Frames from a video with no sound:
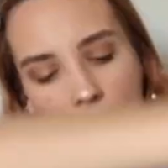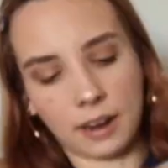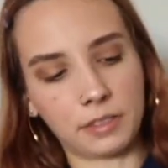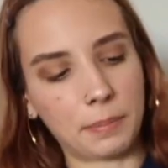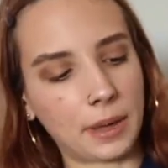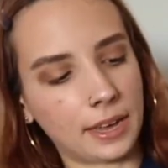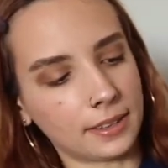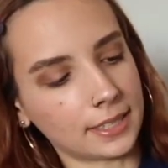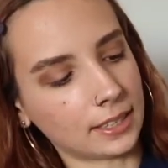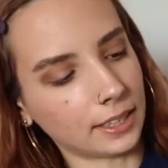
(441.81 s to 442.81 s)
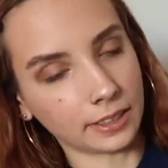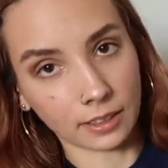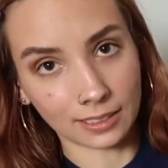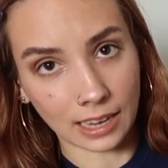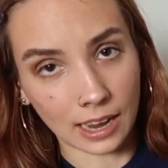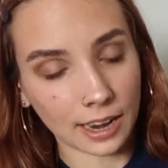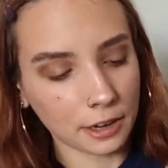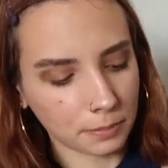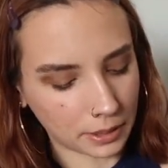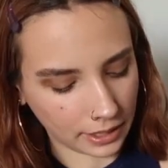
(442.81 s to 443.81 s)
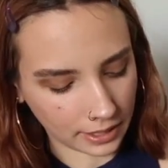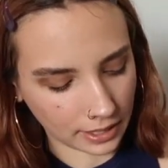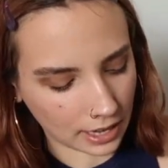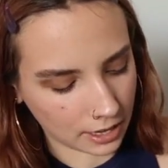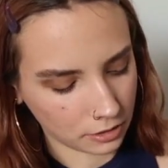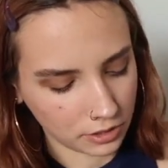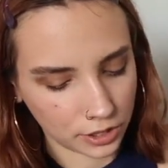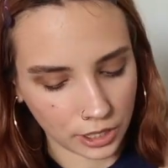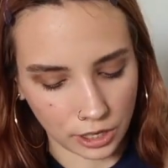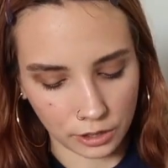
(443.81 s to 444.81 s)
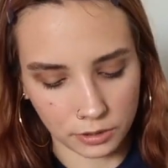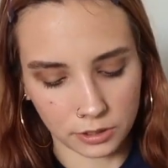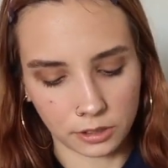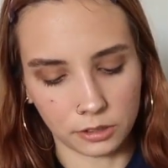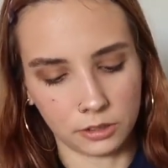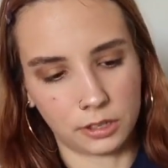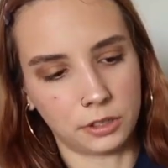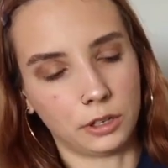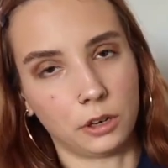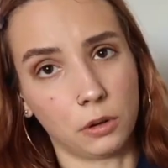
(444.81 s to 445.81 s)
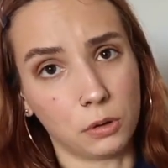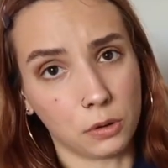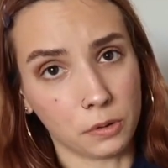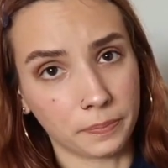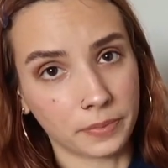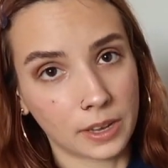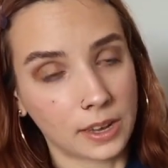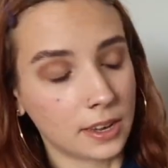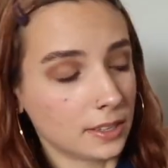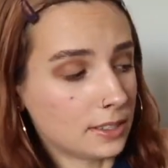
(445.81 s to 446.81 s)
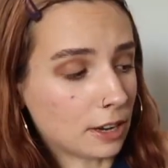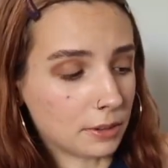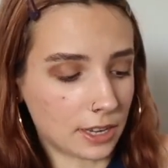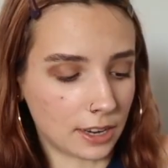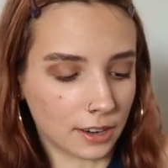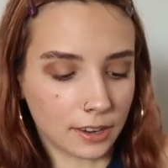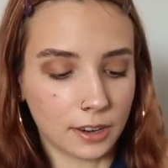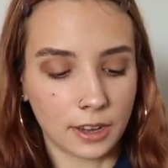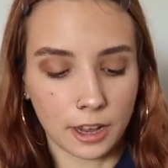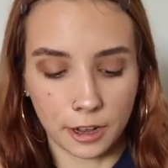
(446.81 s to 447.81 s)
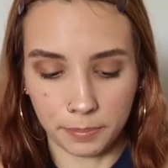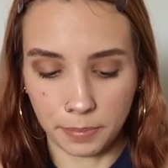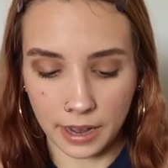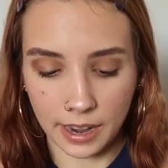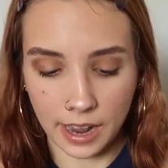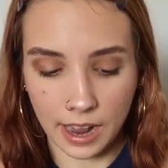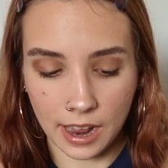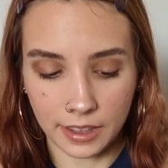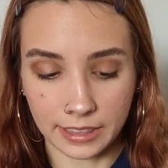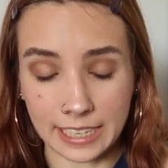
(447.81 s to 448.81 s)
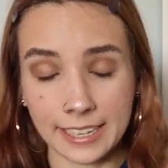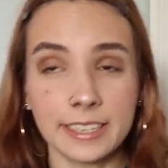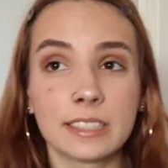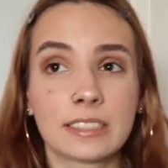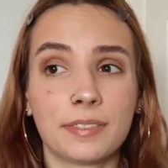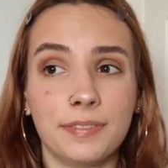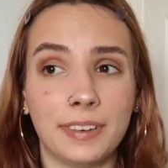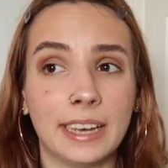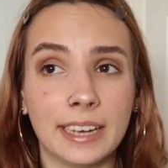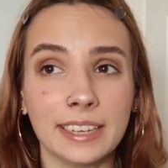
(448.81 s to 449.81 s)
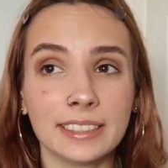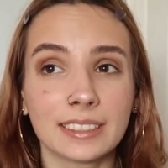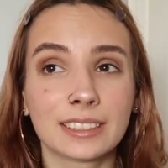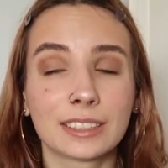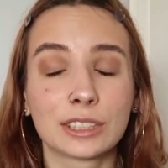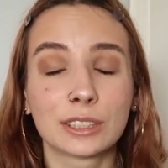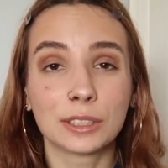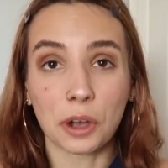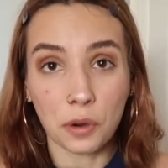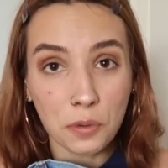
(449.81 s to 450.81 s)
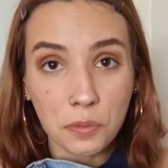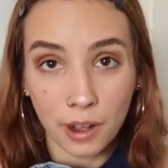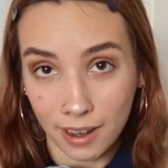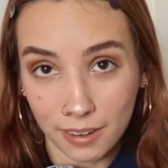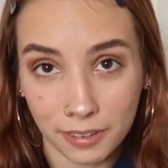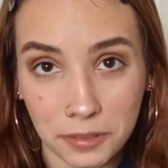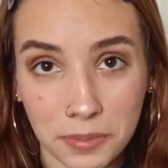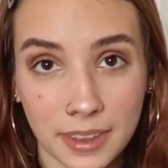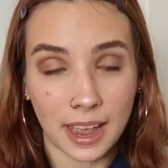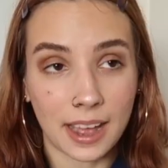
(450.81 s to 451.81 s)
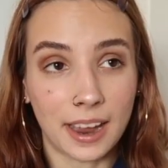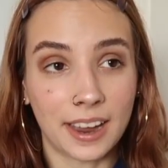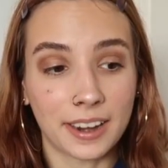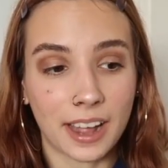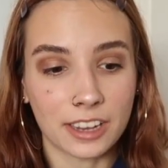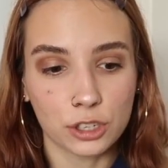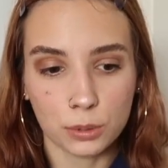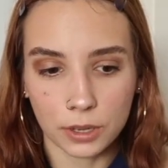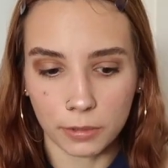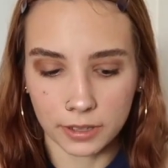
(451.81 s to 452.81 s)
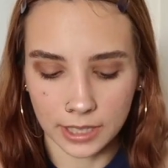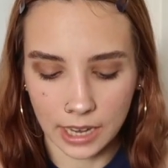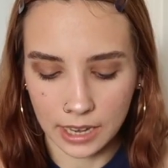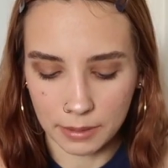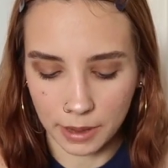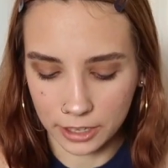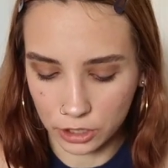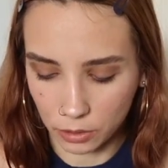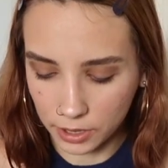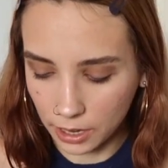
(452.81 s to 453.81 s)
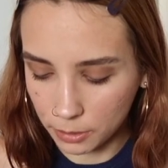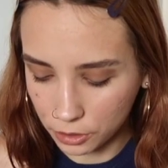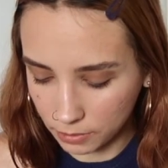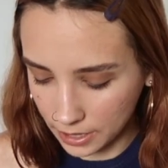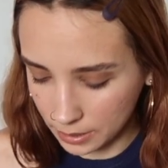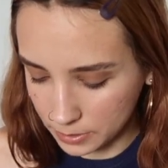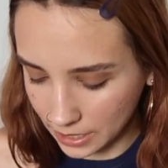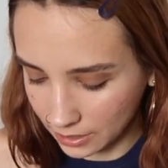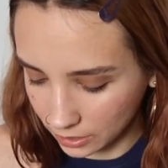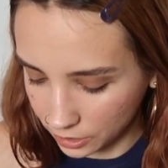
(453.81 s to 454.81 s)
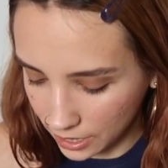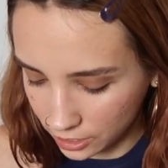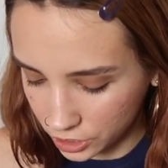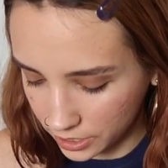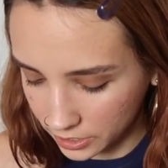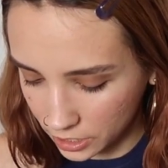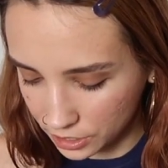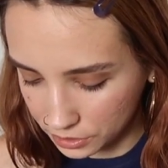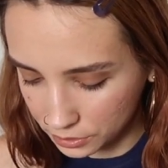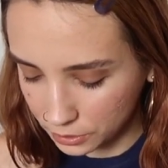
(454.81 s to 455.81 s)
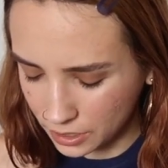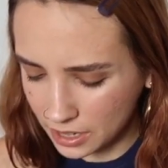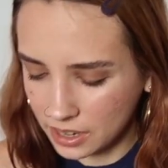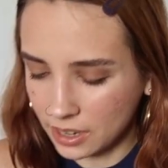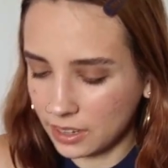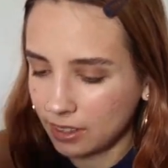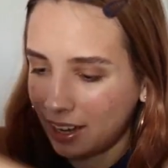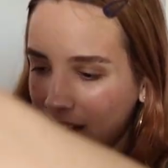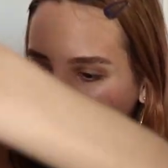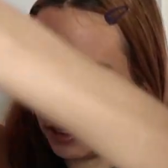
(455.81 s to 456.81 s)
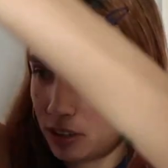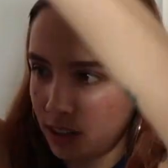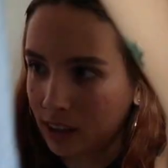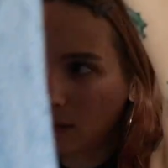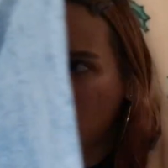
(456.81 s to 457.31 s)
back of the pants at like the thigh, but like it kind of looks cute, and then there's also like a hole down here. But these fit so well that I just wear them all the time. I don't care about the rips. I think they're actually kind of cute. They kind of look like